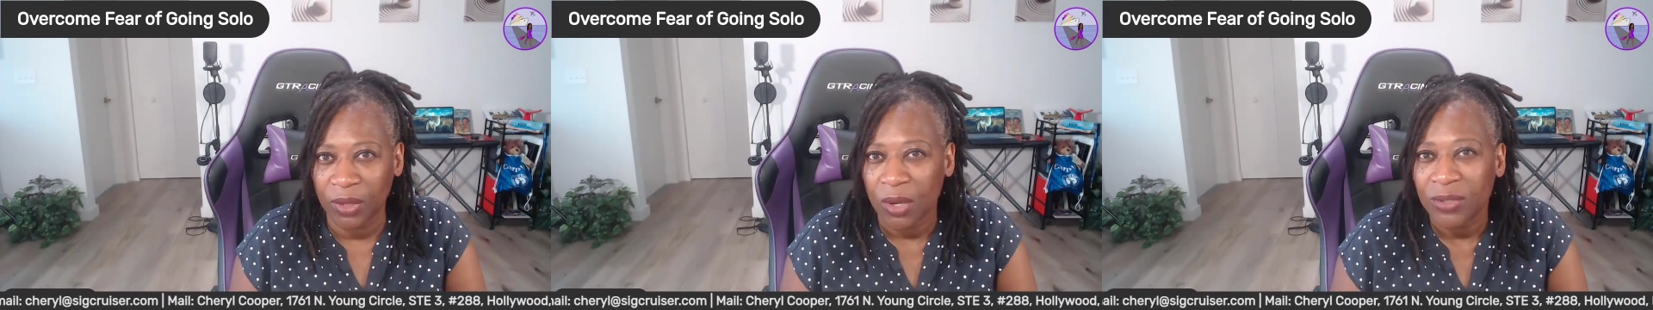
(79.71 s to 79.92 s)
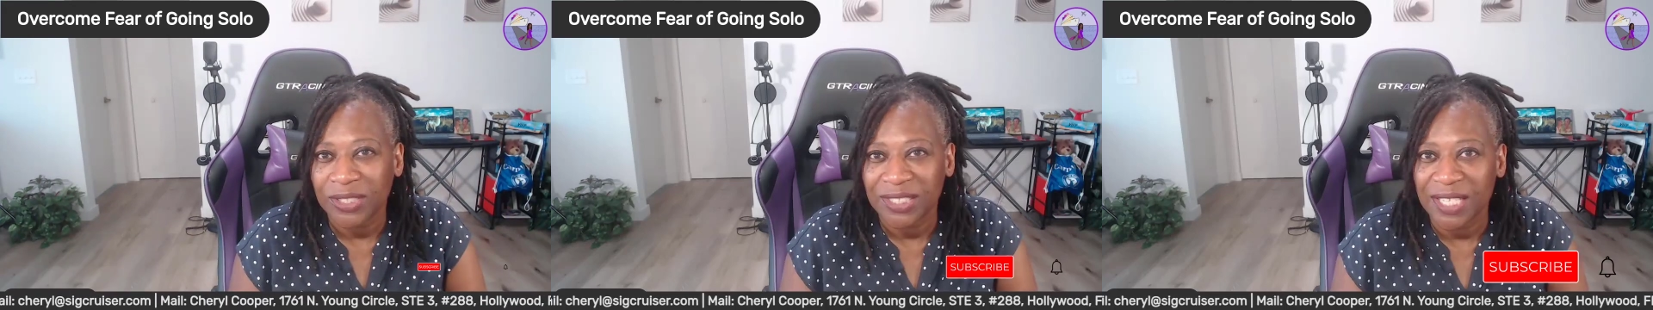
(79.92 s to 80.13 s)

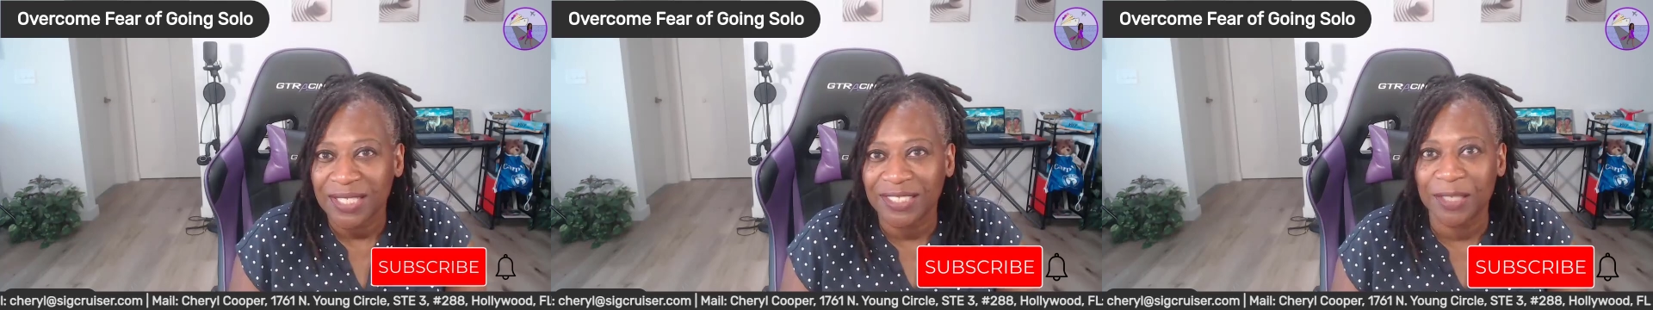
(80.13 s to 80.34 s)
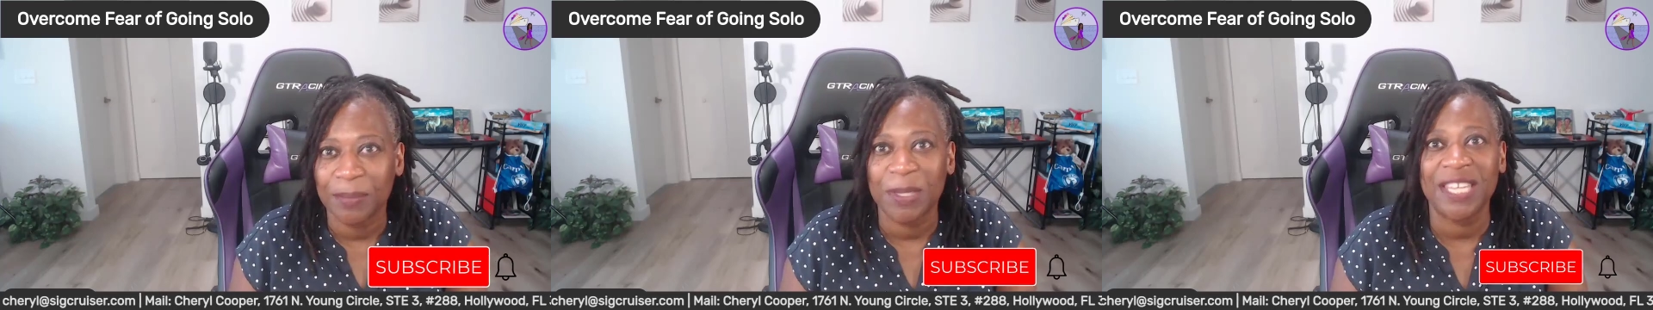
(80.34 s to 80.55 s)
Those
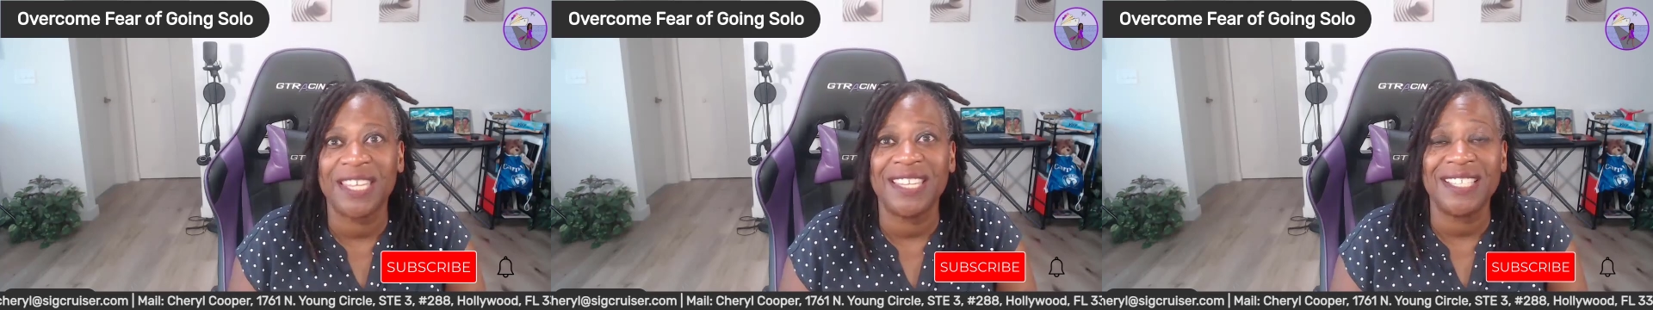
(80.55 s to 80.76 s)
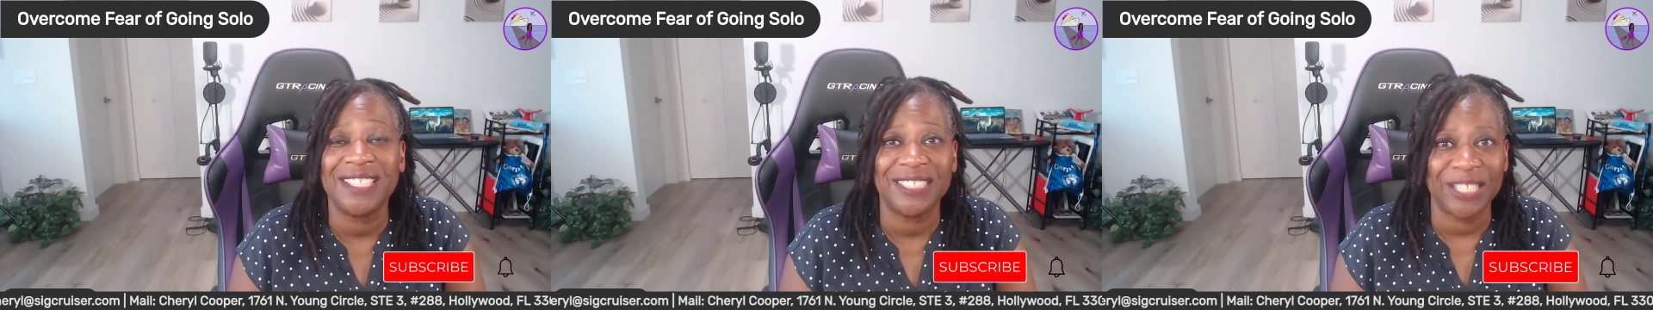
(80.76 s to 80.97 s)
tend to
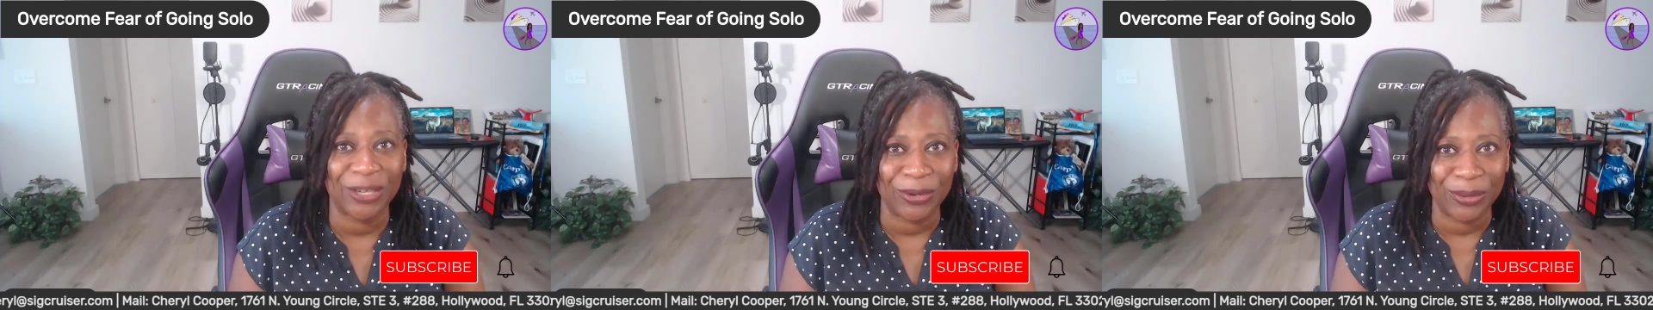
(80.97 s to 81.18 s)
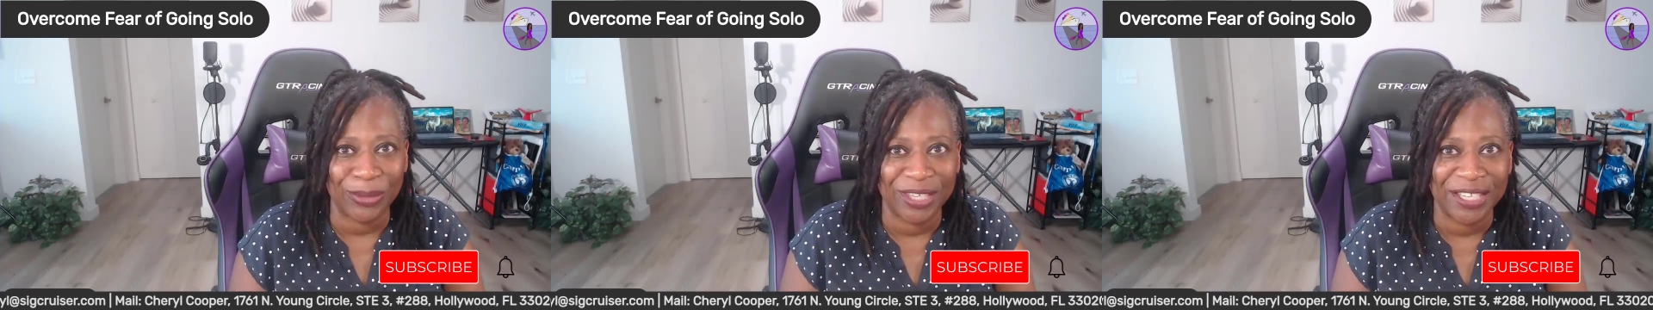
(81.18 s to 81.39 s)
be
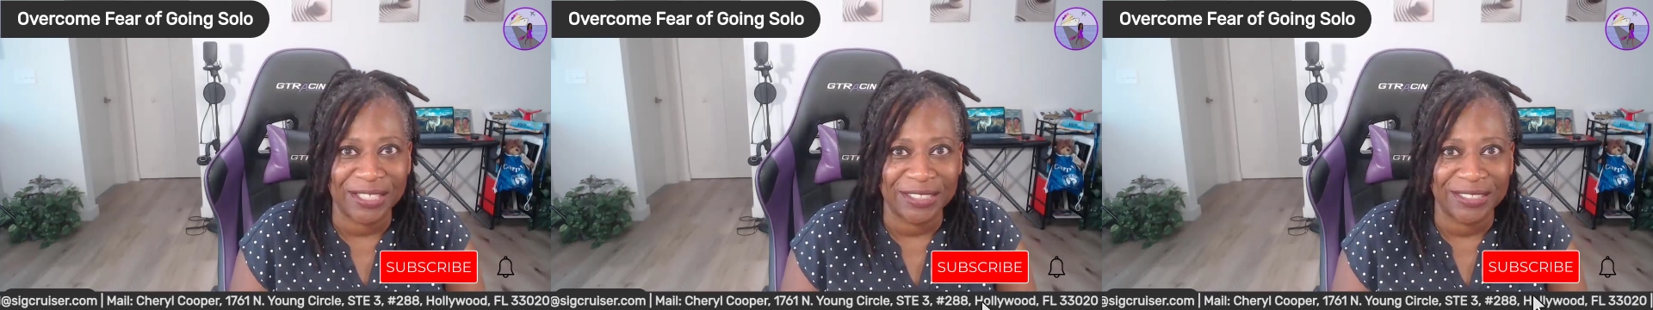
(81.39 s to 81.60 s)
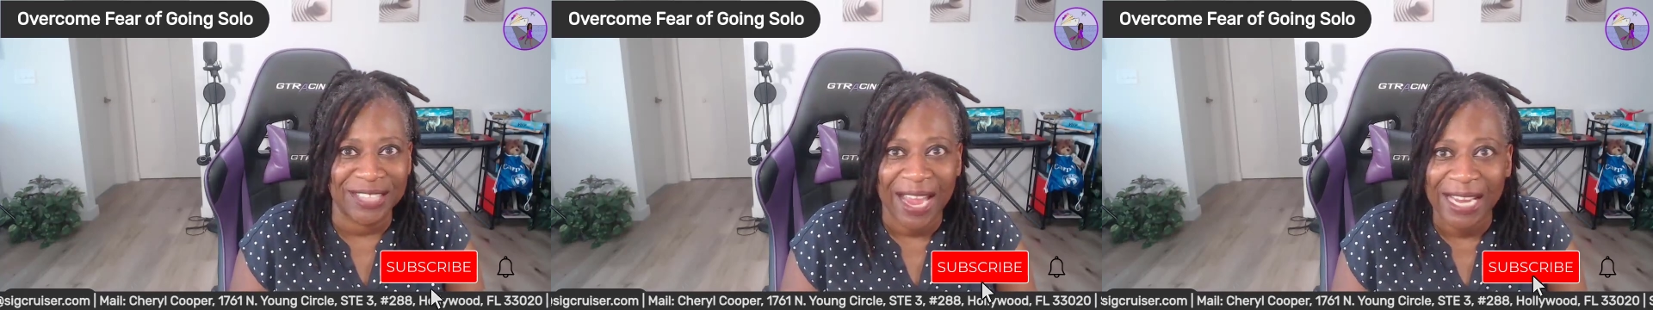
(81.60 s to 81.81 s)
easier
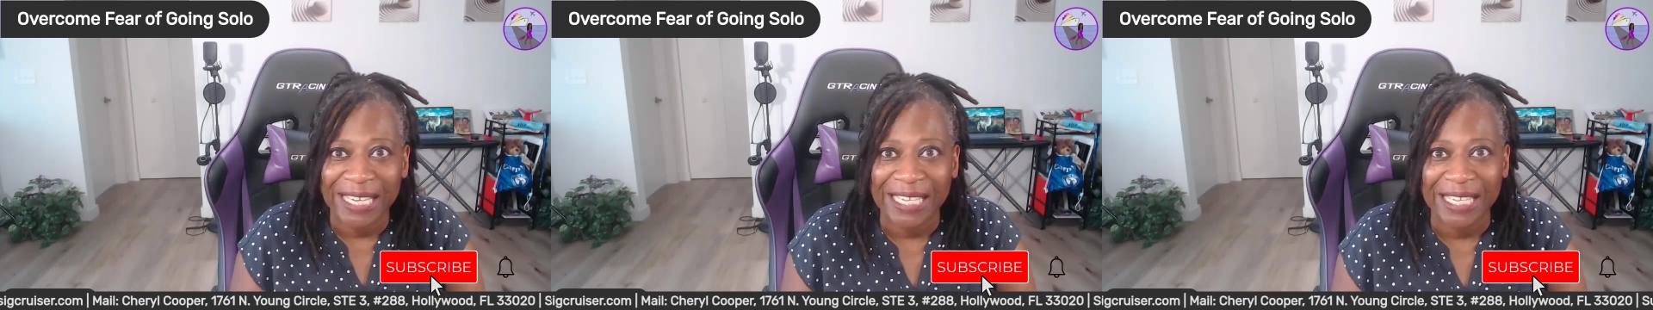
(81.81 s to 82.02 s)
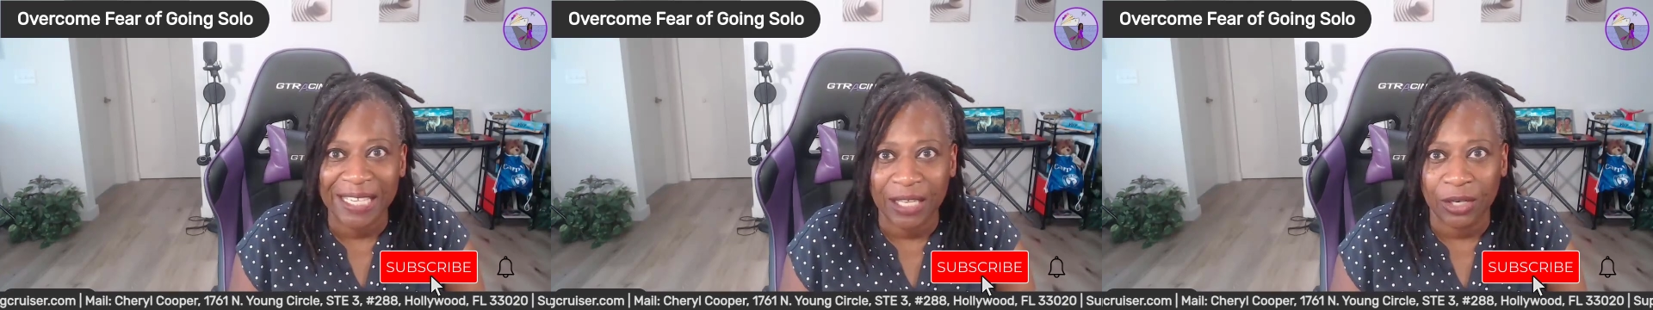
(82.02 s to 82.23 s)
than
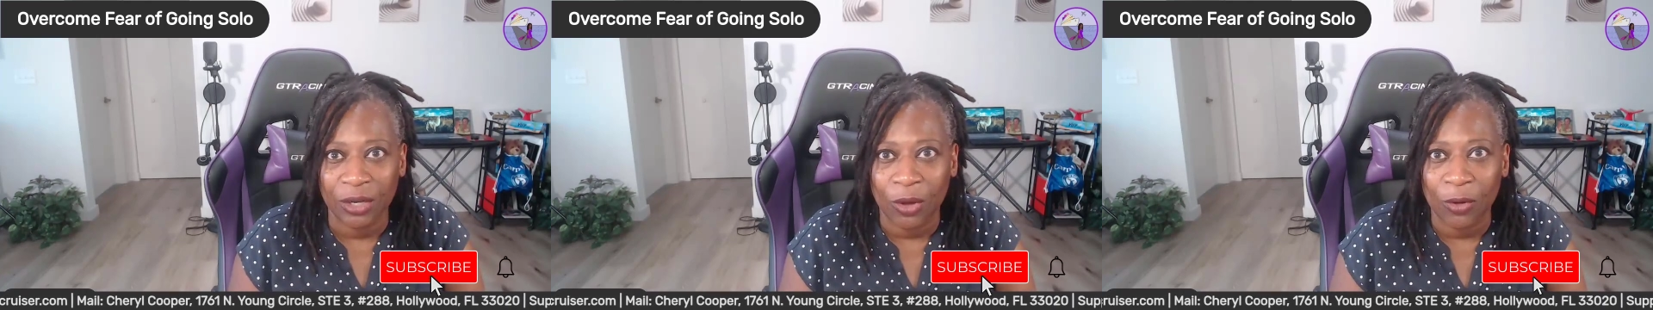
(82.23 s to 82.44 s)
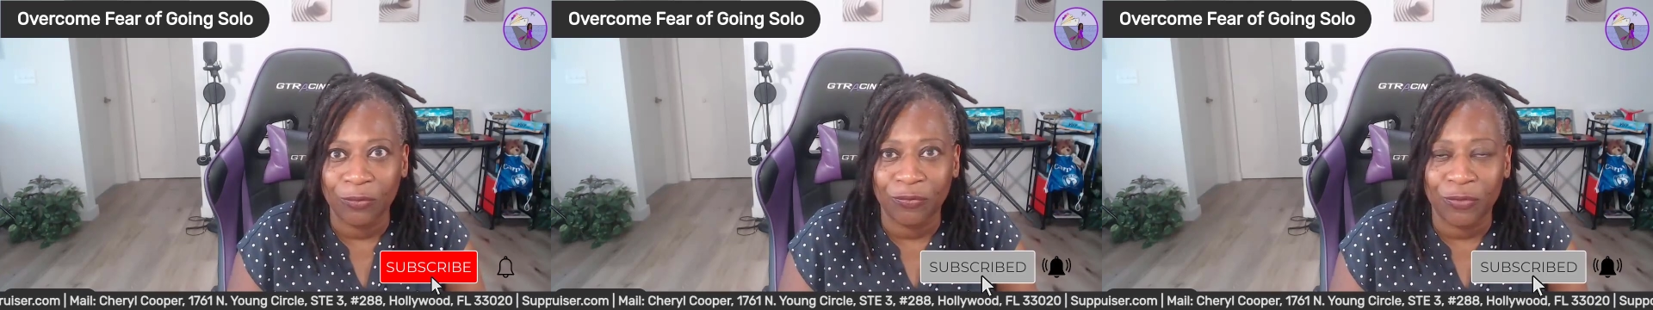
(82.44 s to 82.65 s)
dining
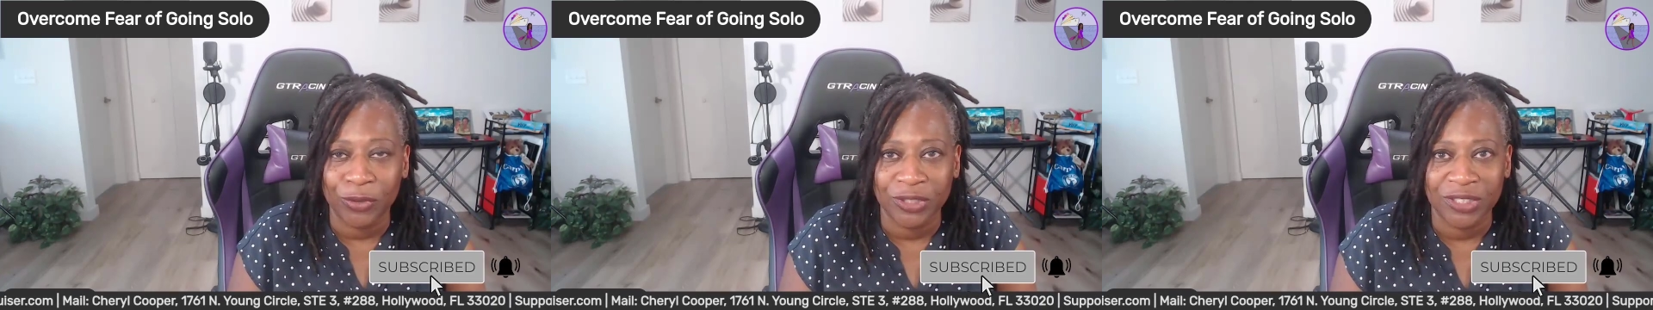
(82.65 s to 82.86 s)
alone for